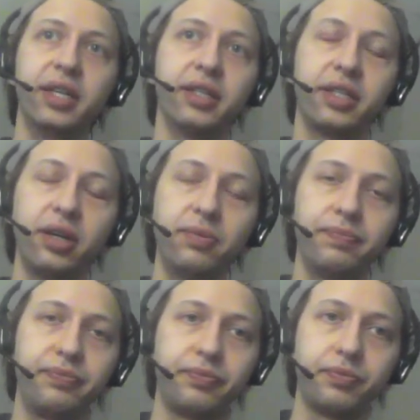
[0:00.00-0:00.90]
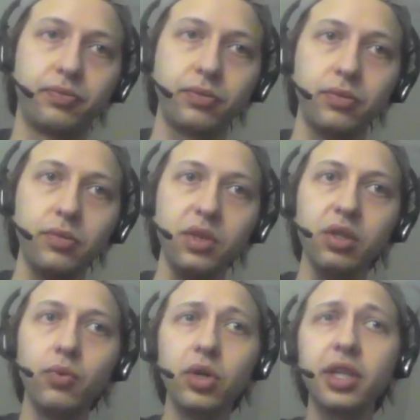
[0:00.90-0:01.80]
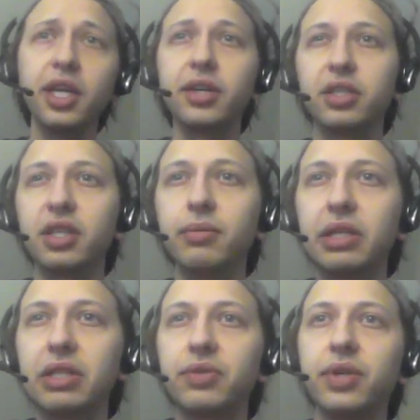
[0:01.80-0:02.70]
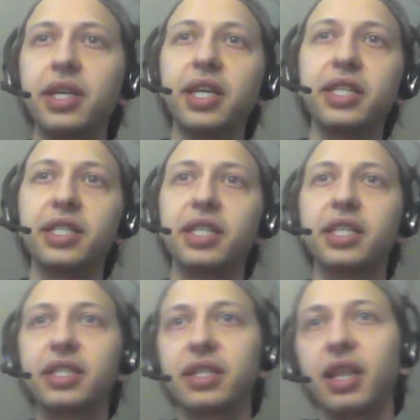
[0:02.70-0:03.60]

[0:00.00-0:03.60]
So one thing I was thinking about this weekend is is